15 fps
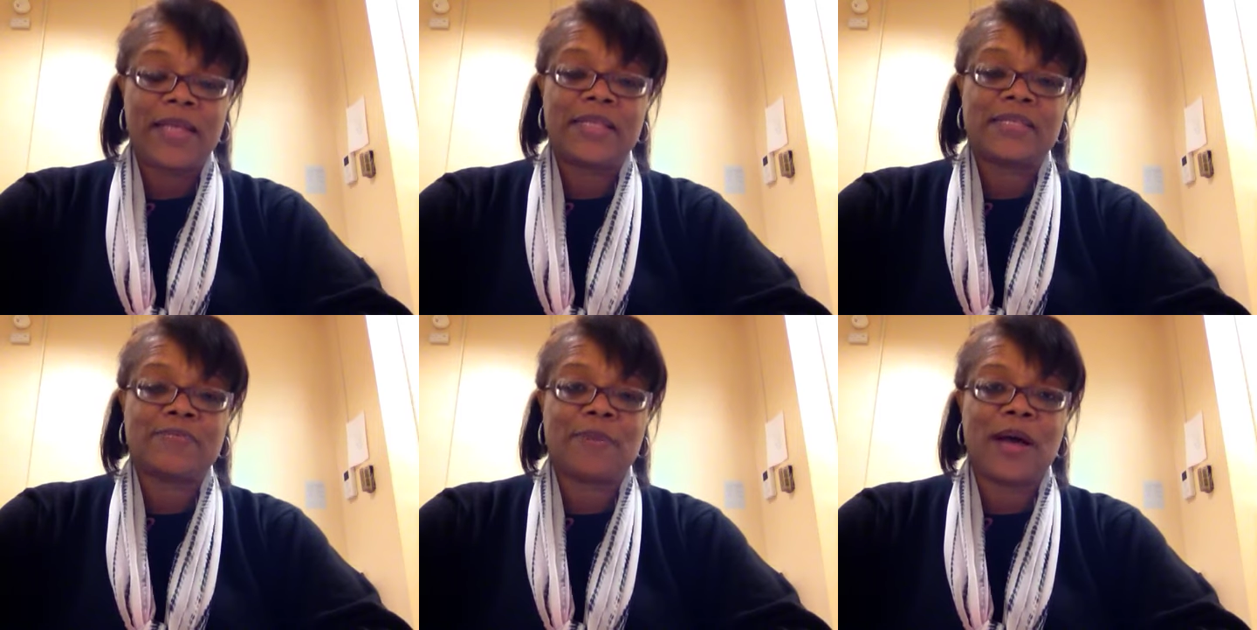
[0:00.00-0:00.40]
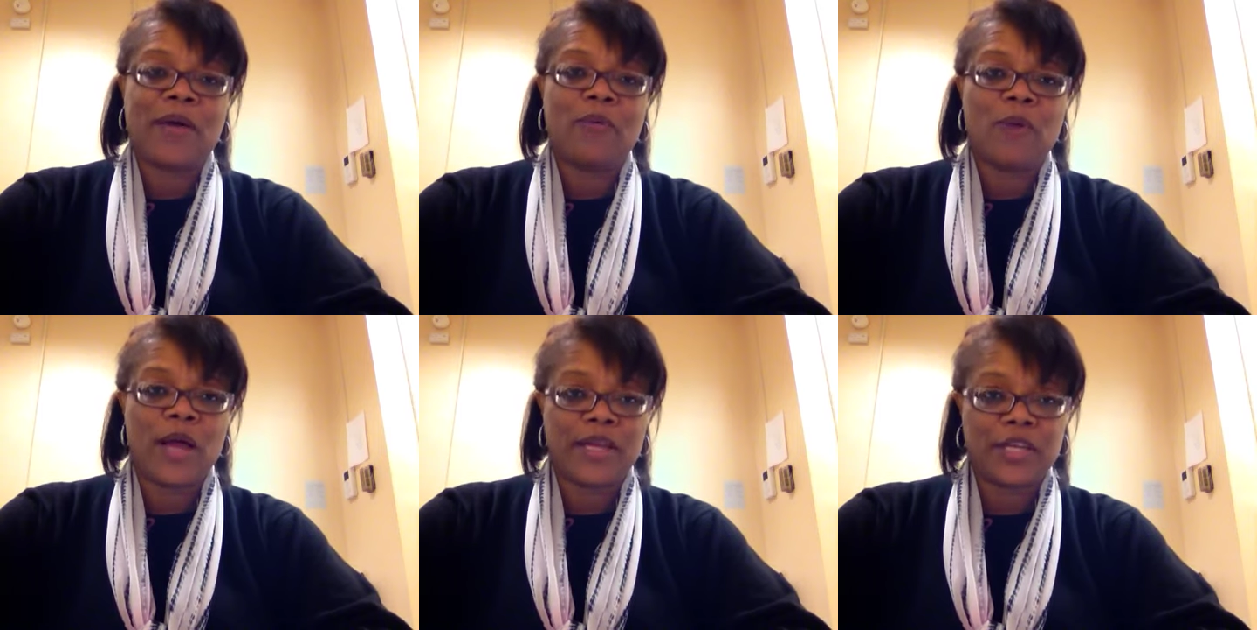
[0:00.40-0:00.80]
It's by
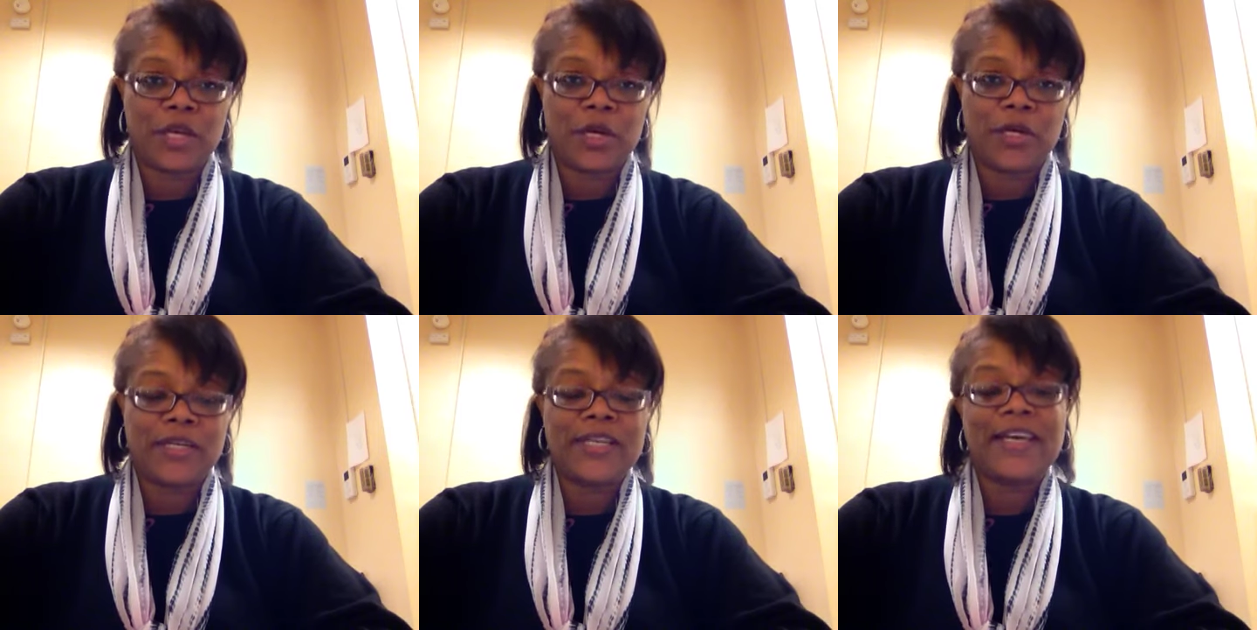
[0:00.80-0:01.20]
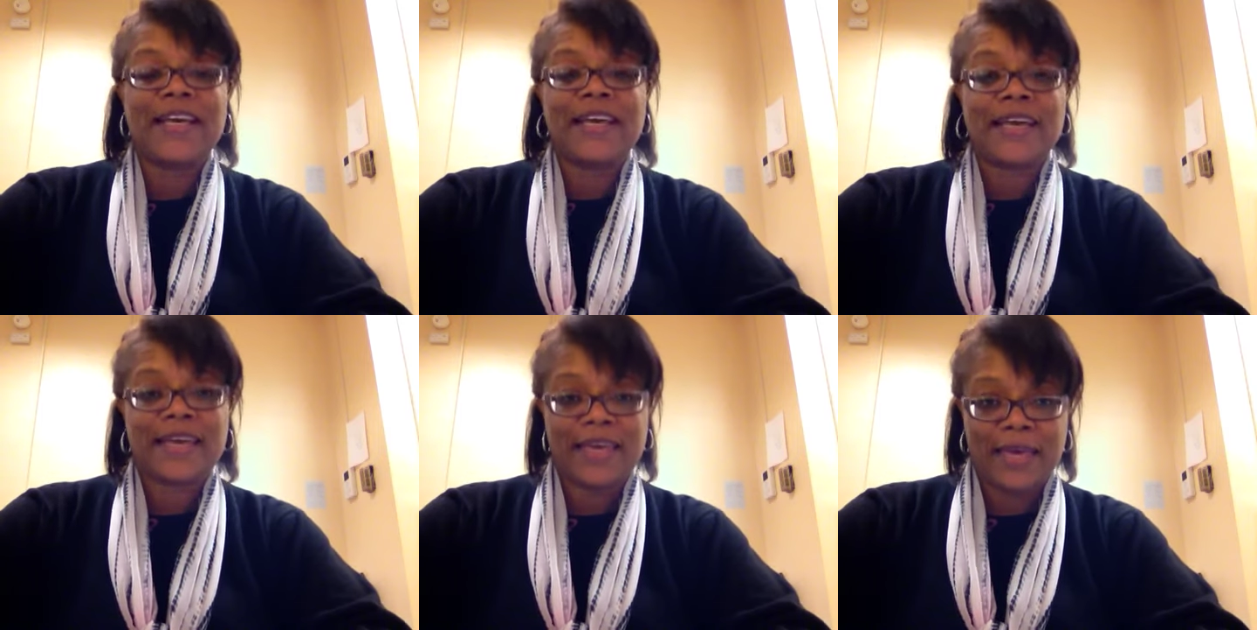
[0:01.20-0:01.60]
Rudyard
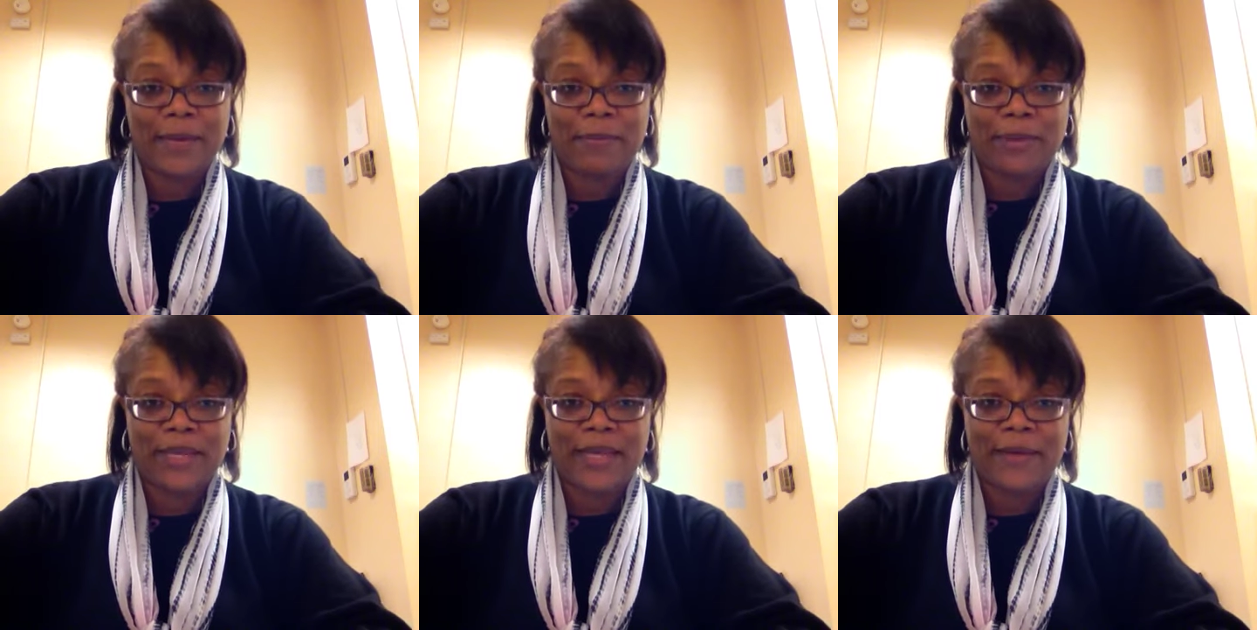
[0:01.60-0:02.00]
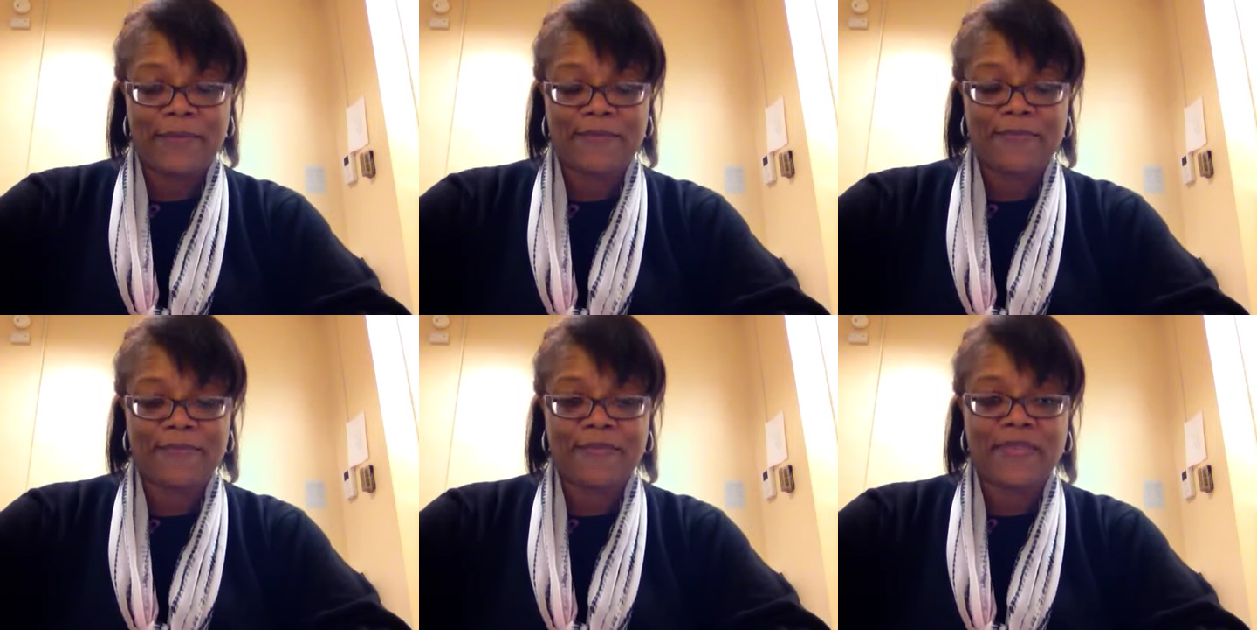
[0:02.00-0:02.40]
Kipling.
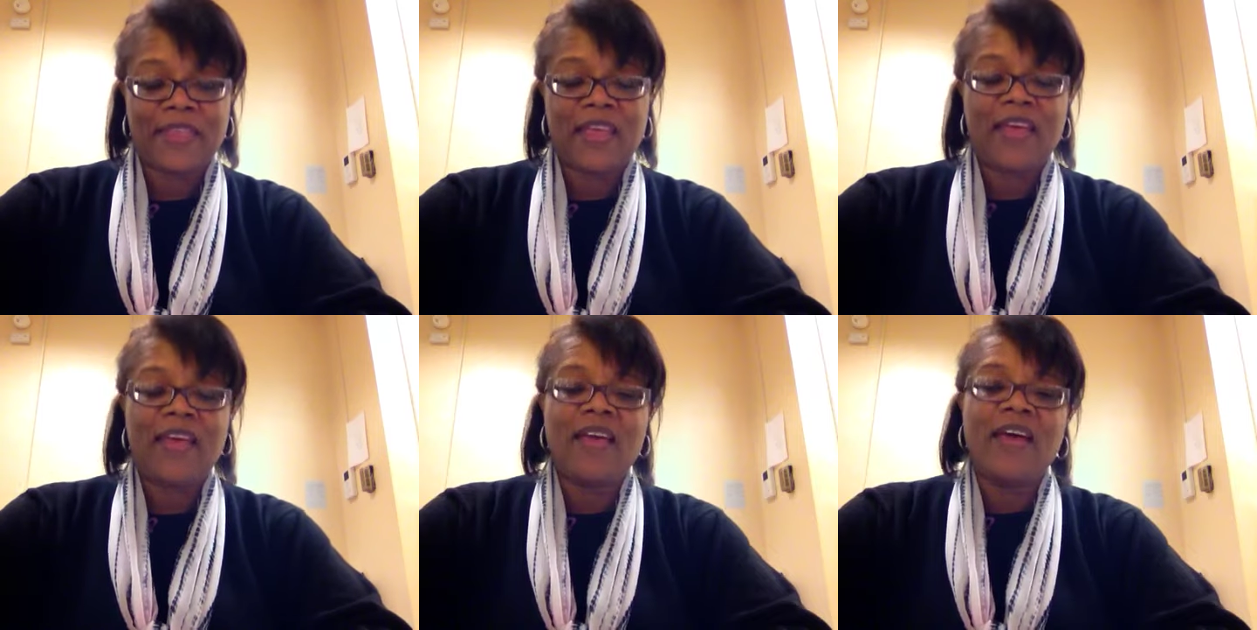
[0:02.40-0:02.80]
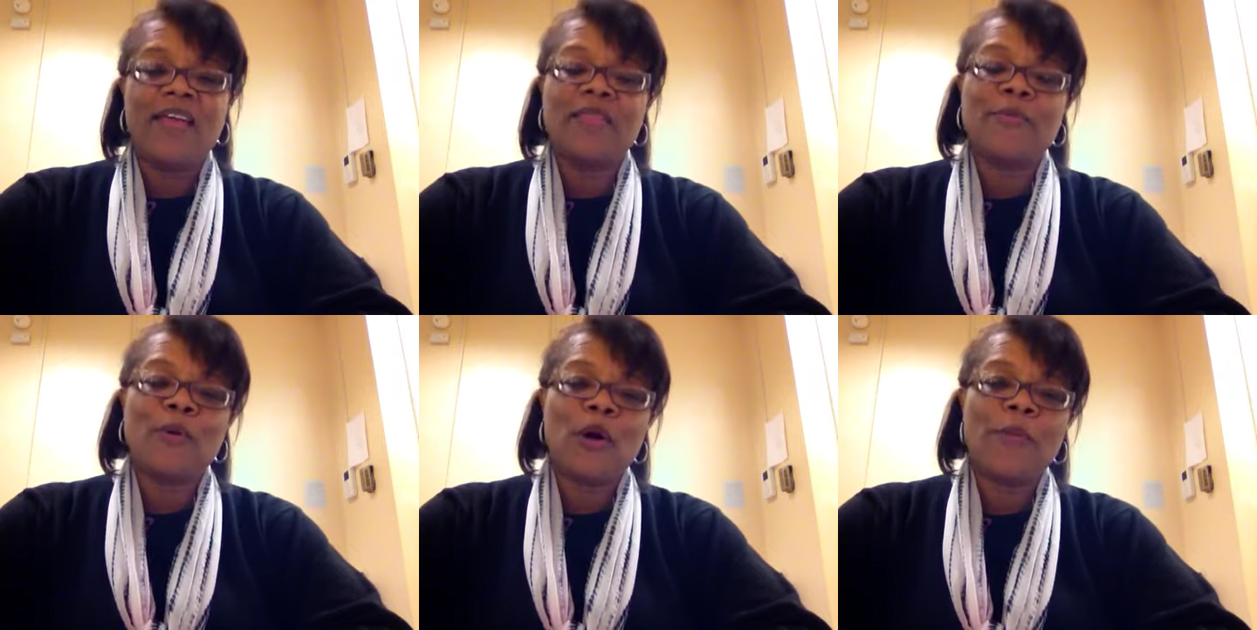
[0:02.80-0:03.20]

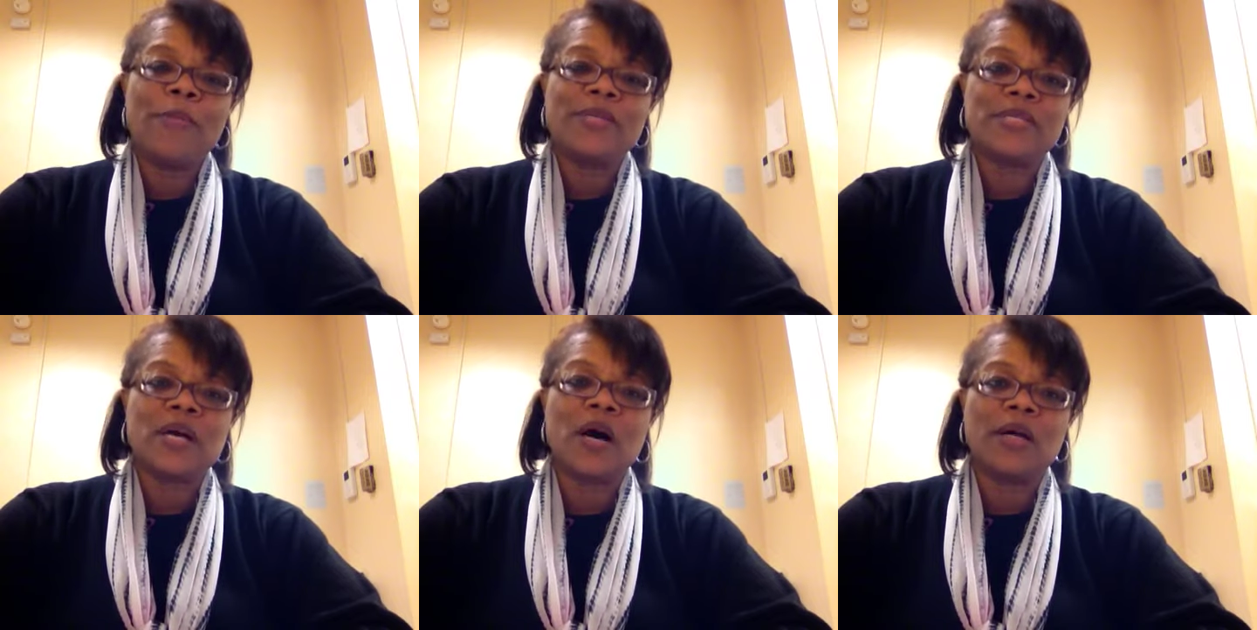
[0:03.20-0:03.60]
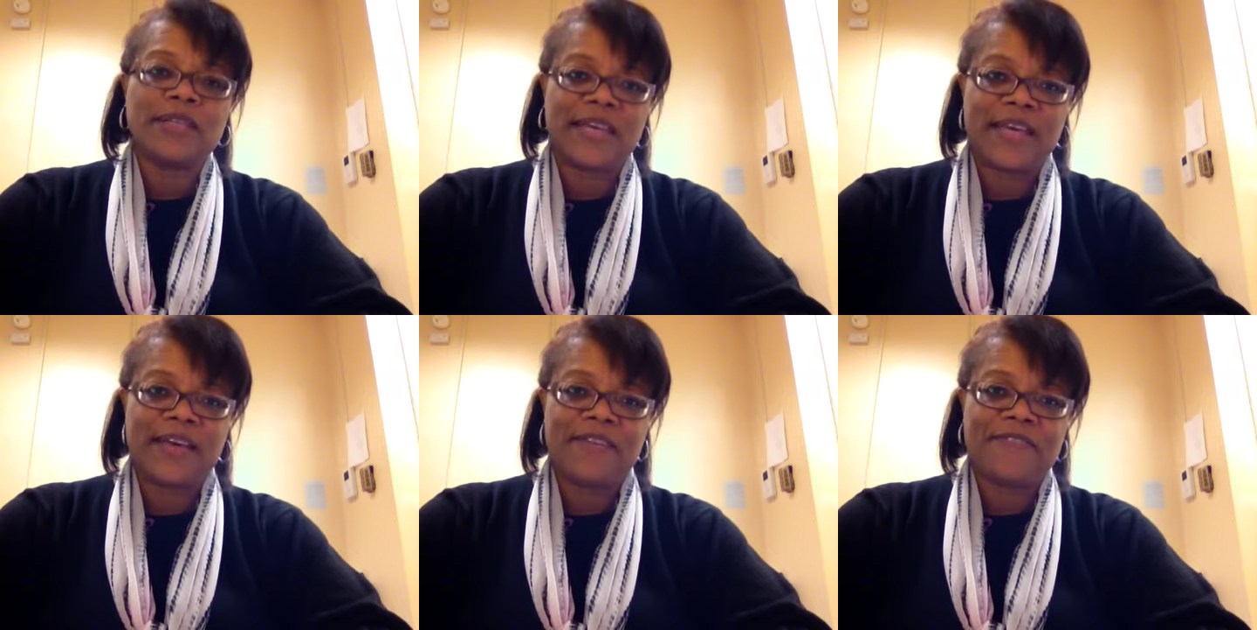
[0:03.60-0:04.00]
The poem is called
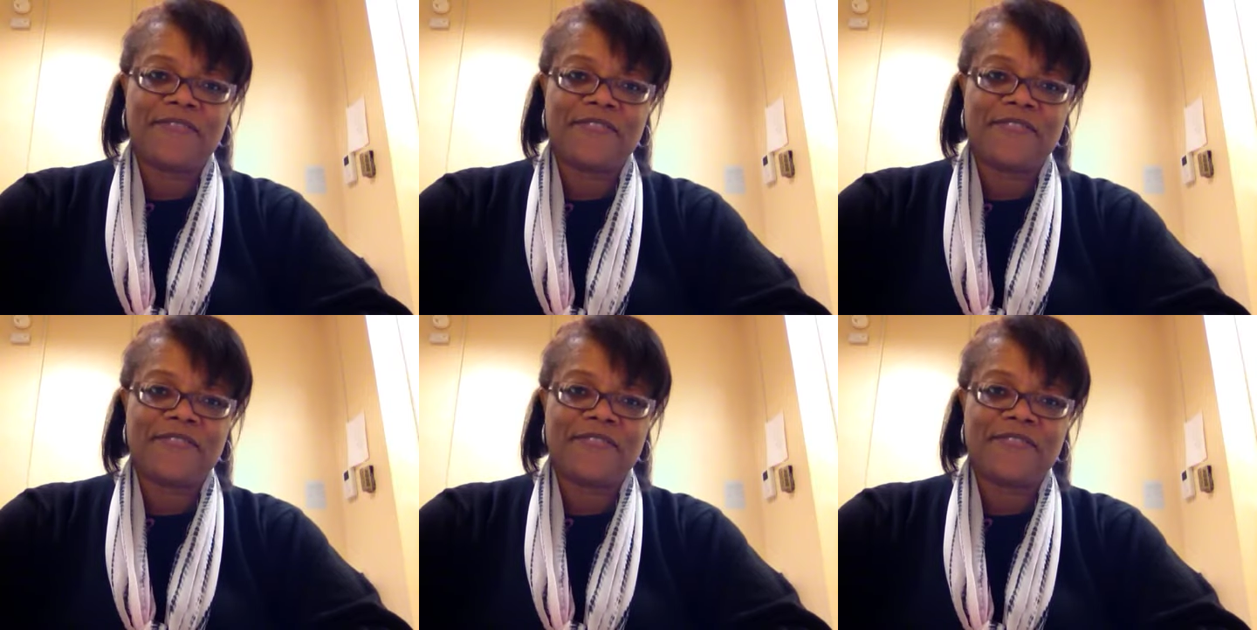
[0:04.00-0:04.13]
If.